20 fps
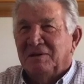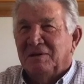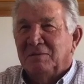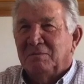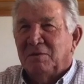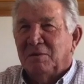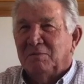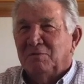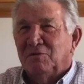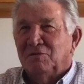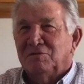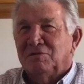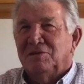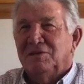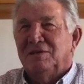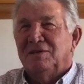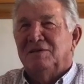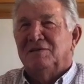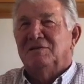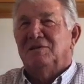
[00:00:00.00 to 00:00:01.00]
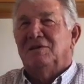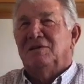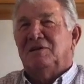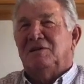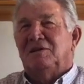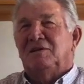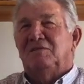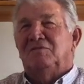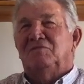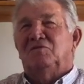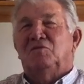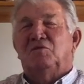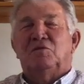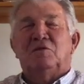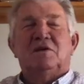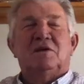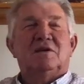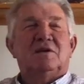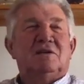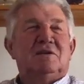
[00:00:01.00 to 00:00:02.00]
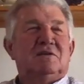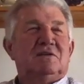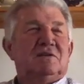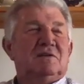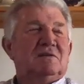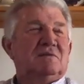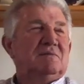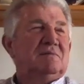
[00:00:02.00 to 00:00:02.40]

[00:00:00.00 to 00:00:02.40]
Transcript: on my birthday in 1948.